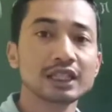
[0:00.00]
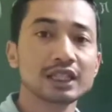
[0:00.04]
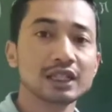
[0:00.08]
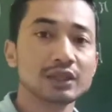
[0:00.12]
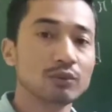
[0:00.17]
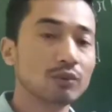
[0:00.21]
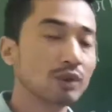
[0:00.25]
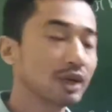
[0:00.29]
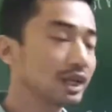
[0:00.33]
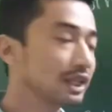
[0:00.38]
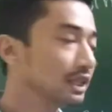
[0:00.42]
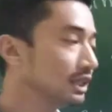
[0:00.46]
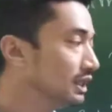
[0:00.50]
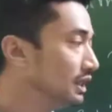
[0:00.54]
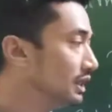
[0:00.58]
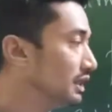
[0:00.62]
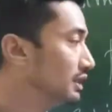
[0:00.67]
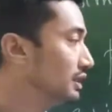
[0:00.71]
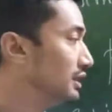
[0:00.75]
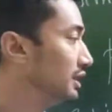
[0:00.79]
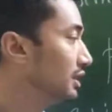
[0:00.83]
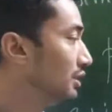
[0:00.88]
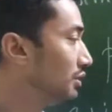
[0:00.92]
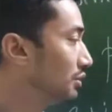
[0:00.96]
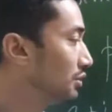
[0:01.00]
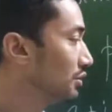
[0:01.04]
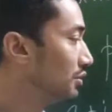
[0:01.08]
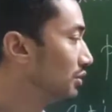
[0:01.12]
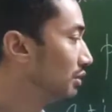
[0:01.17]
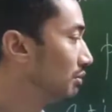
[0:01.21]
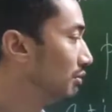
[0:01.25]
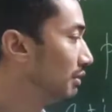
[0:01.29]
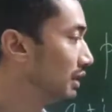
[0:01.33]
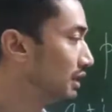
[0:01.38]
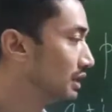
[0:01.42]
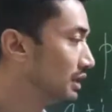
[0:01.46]
One is the usual
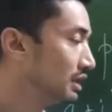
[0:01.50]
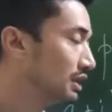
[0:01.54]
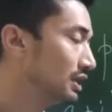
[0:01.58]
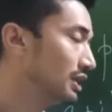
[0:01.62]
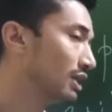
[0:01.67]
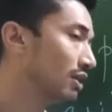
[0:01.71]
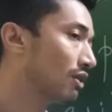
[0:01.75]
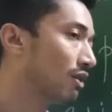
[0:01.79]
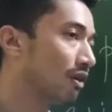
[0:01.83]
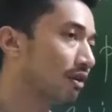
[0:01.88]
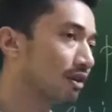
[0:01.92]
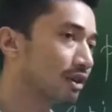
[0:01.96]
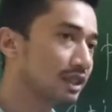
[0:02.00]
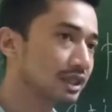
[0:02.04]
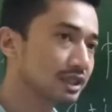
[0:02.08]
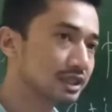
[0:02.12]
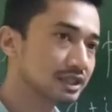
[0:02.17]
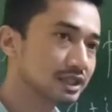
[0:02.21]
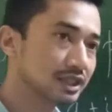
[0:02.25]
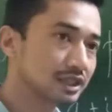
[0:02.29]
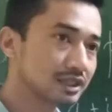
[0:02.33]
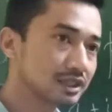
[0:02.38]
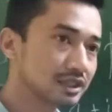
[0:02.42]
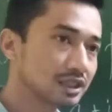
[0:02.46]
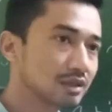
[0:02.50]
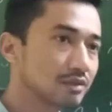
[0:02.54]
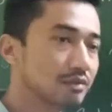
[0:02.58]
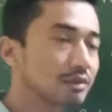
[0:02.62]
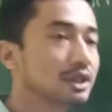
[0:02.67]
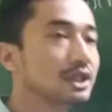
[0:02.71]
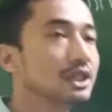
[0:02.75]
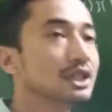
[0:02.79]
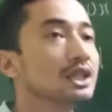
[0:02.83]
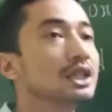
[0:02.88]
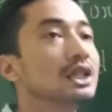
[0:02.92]
method, the coordinate system.